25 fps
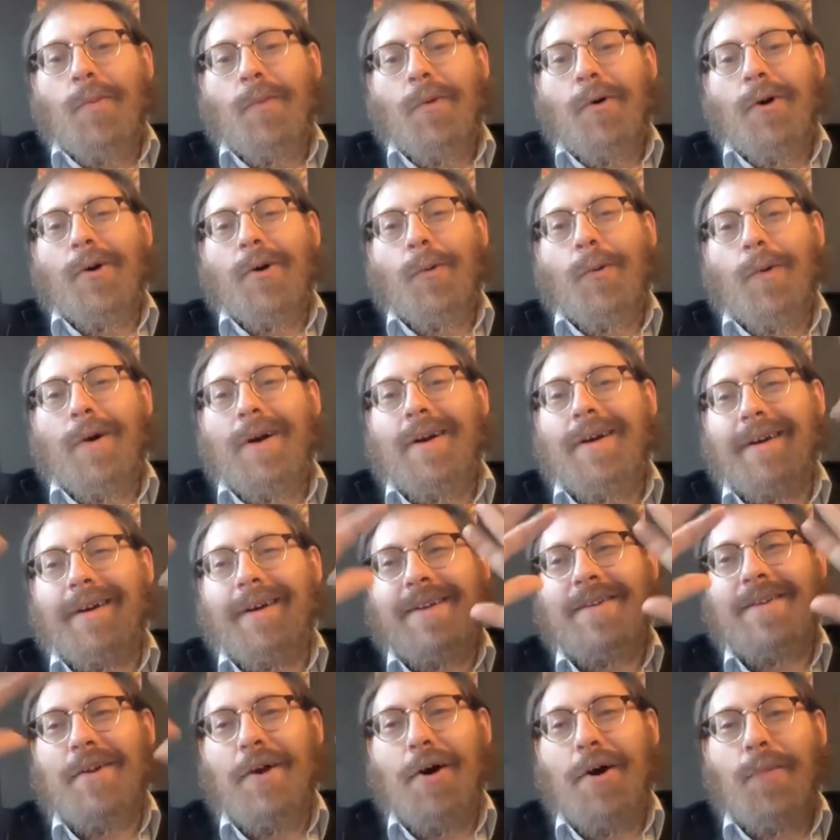more
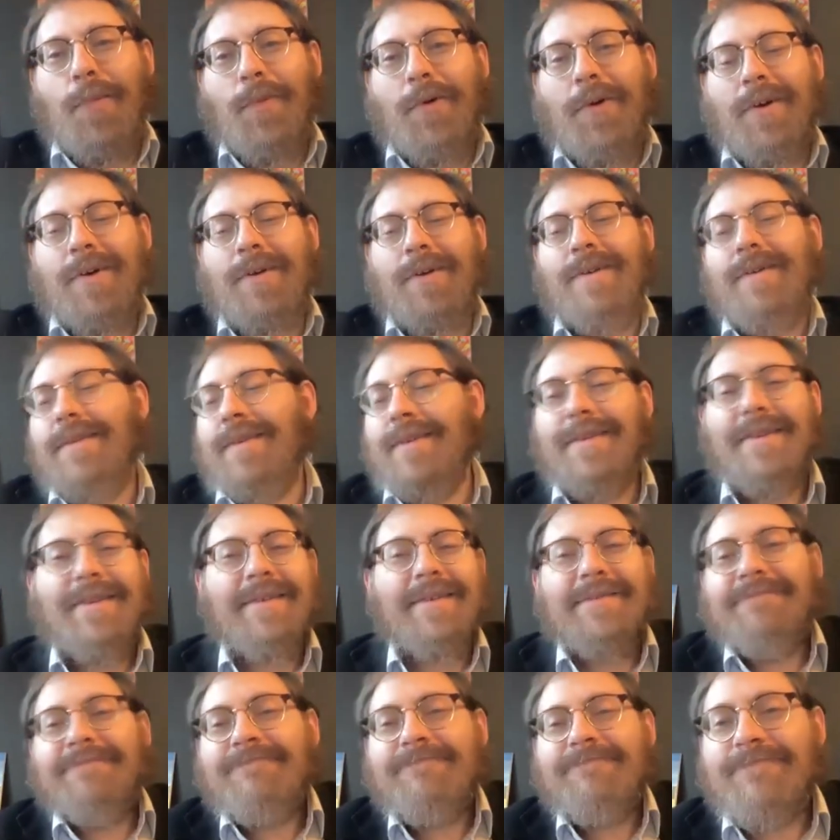work, no more.
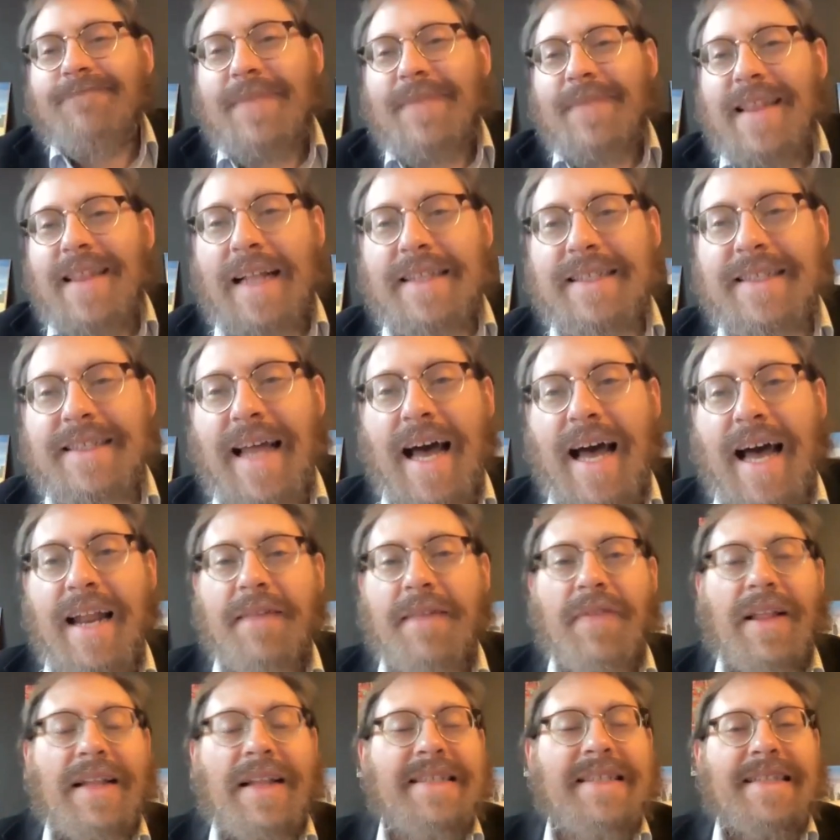That's
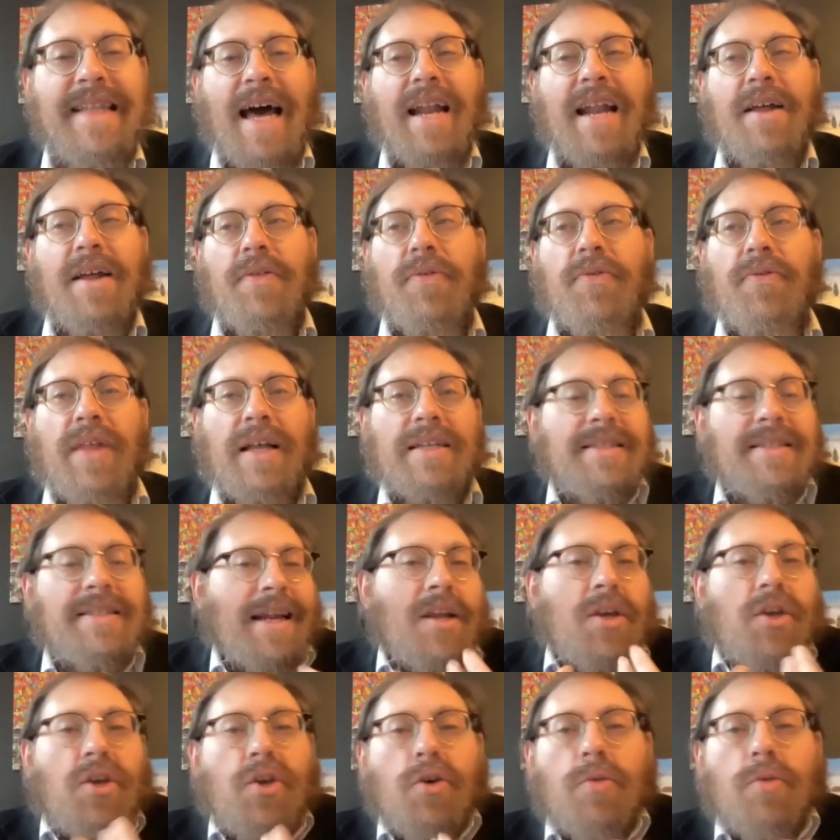not that's not a that's not
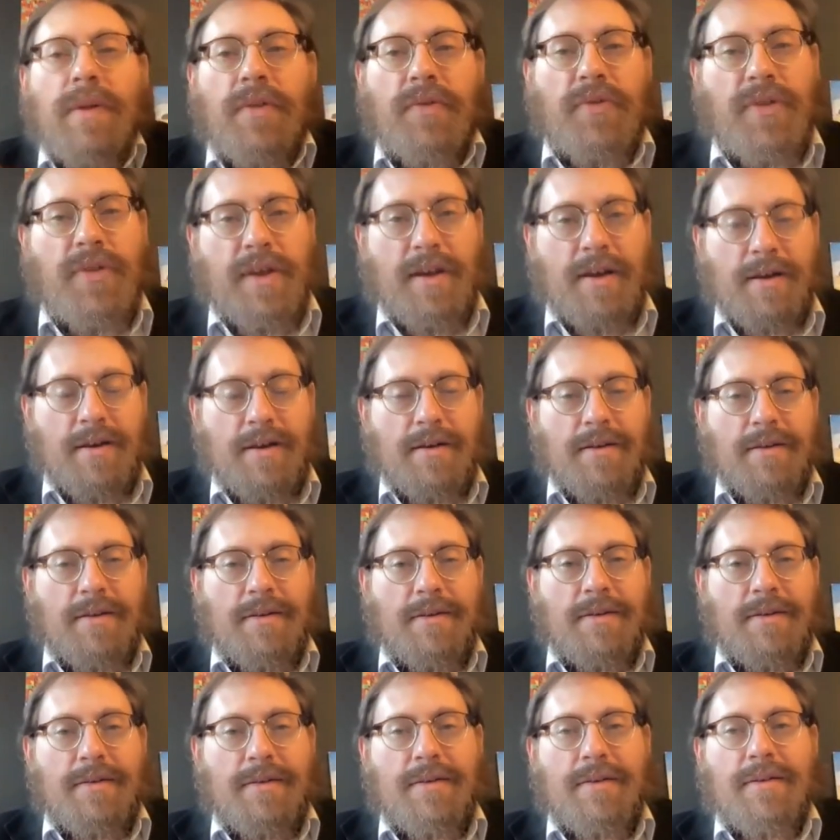a human thing
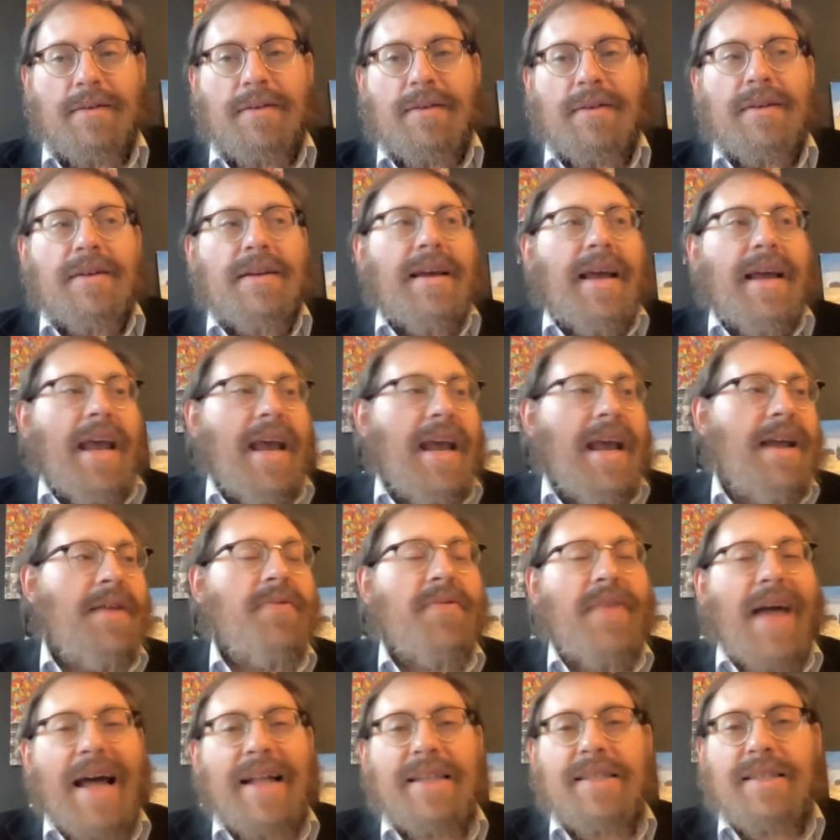
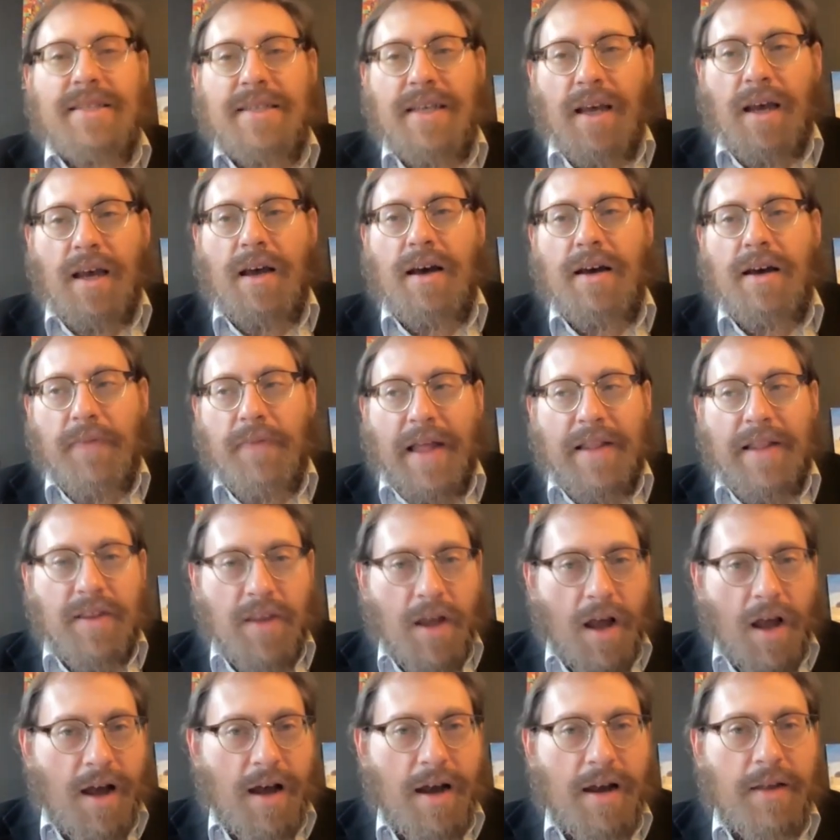in that sikha, in that
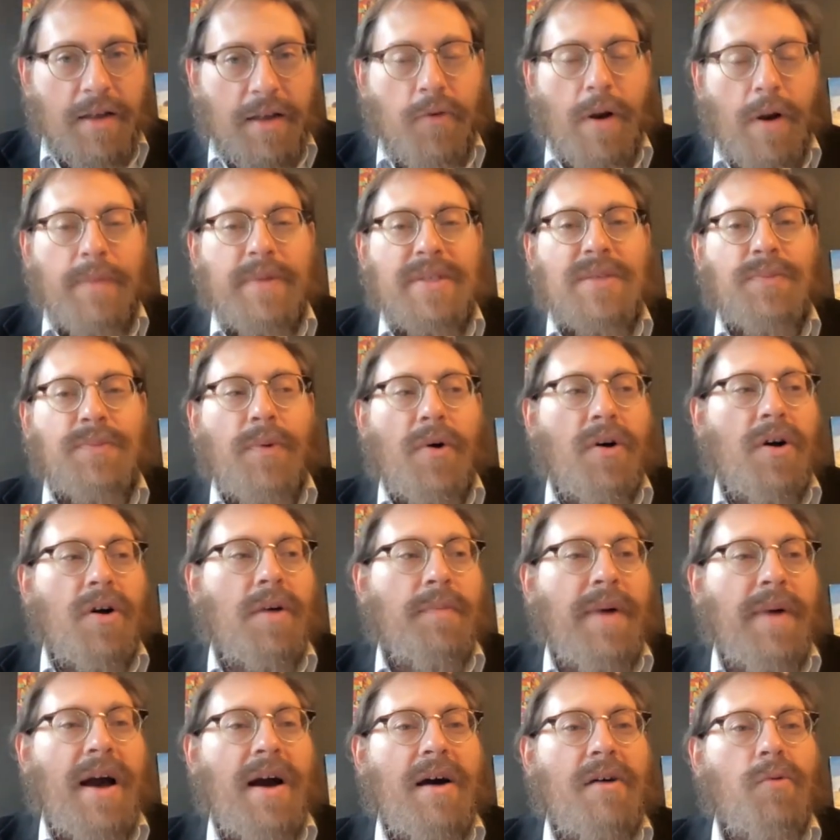talk, the Rebbe spoke
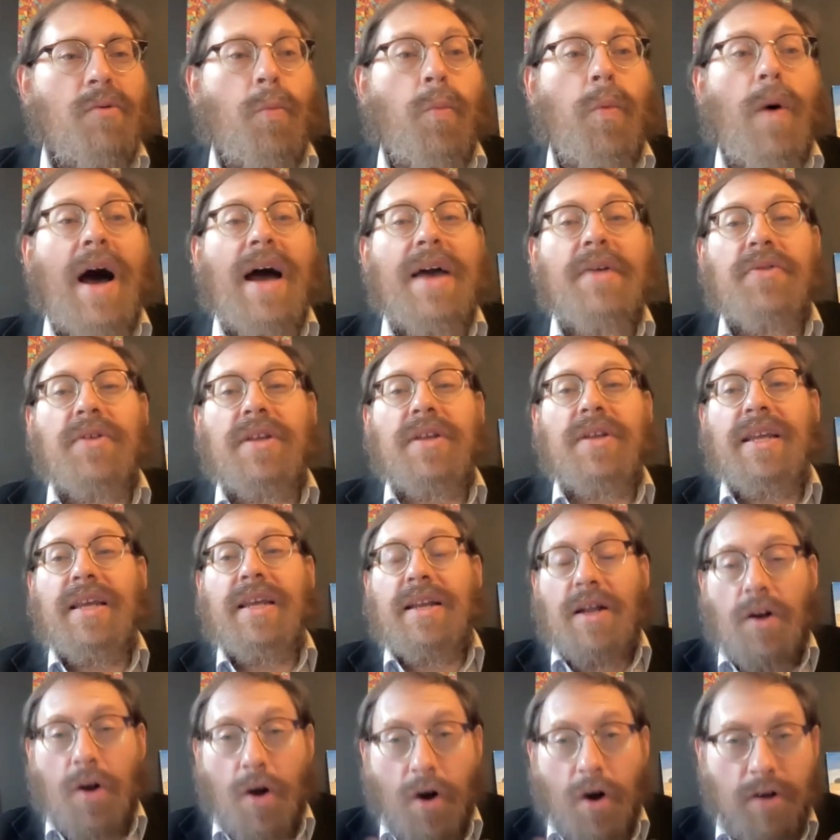about why they need
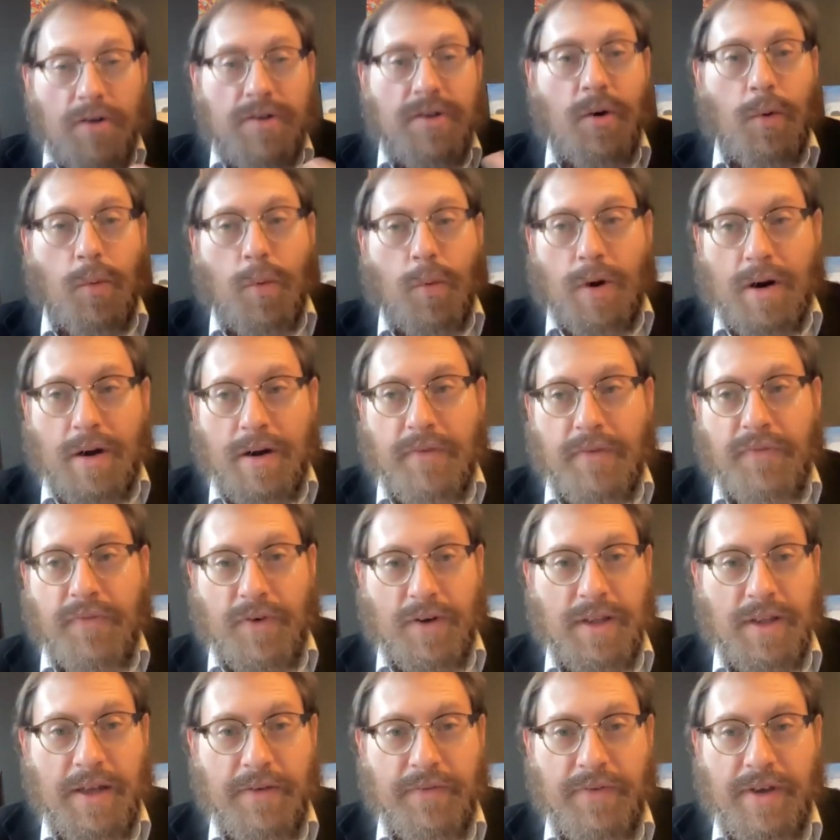it all to work for
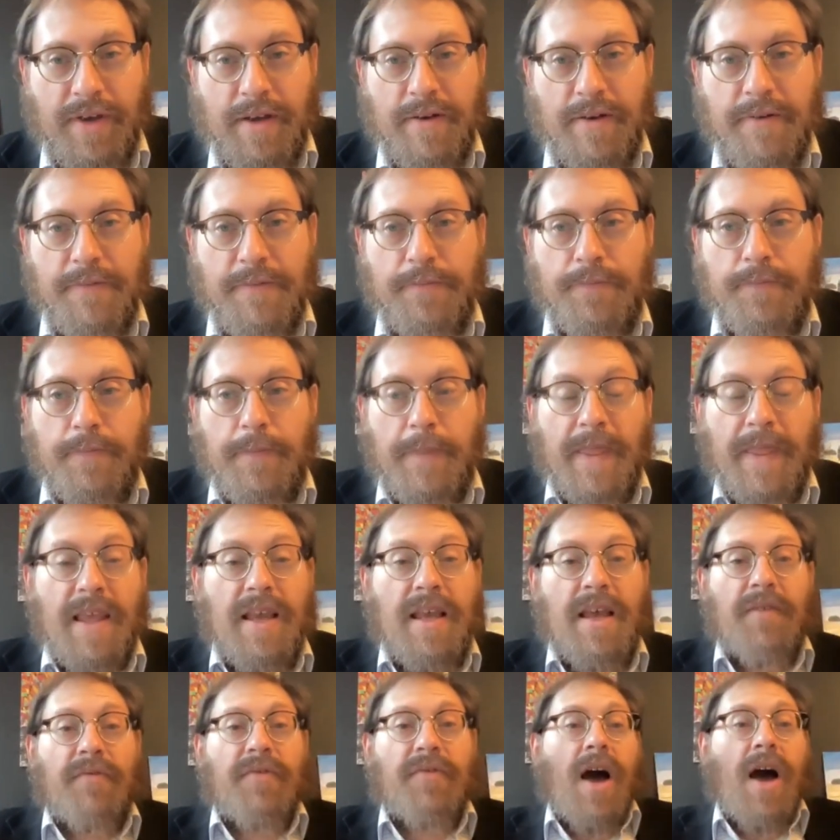a living.
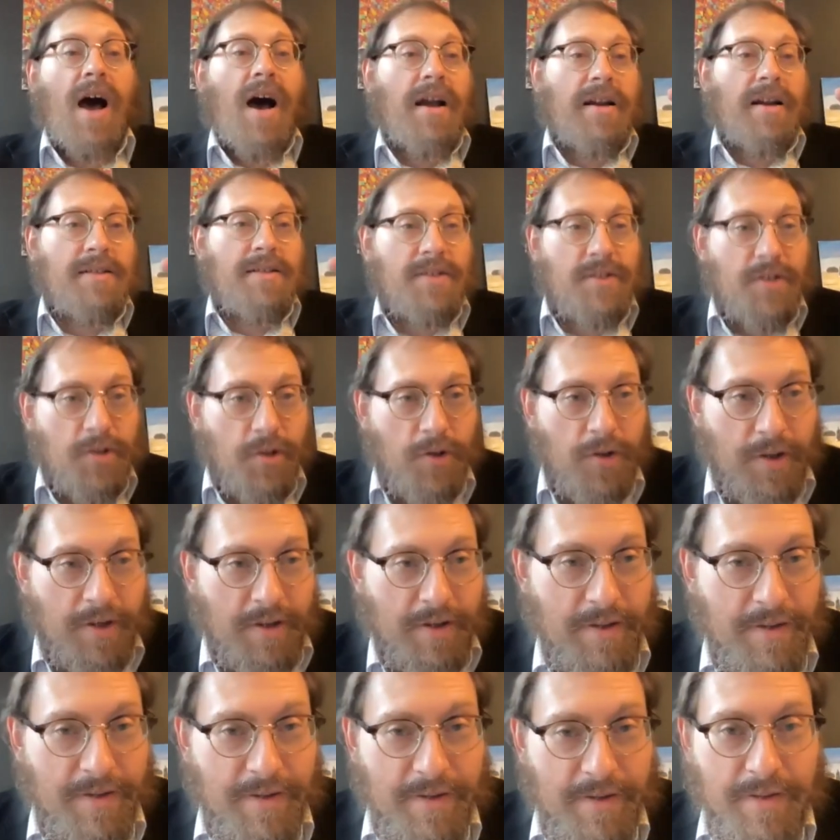If God is
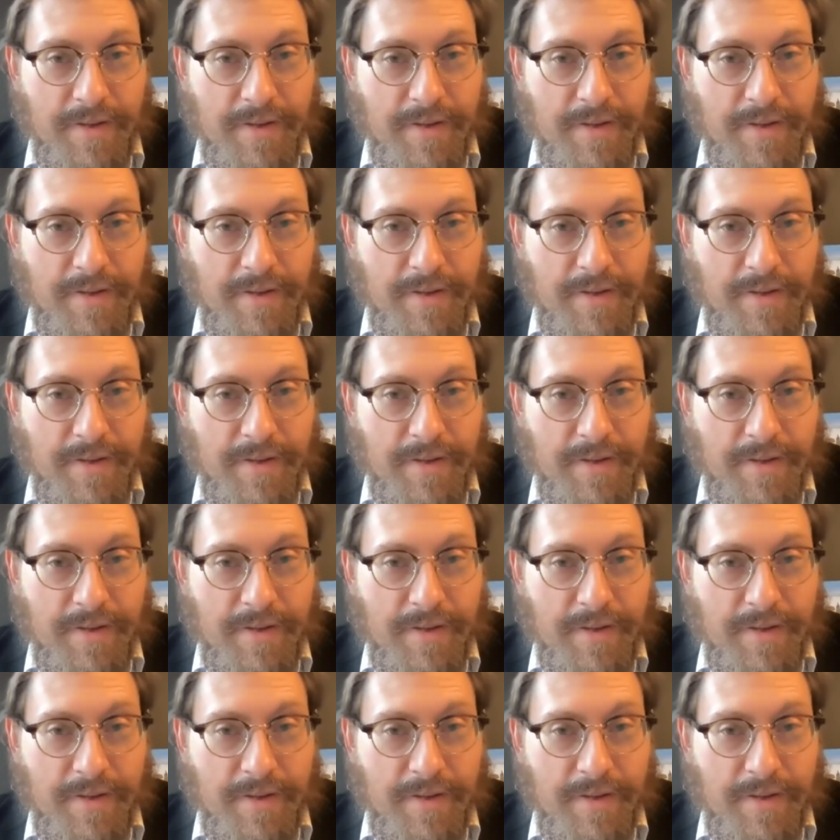good,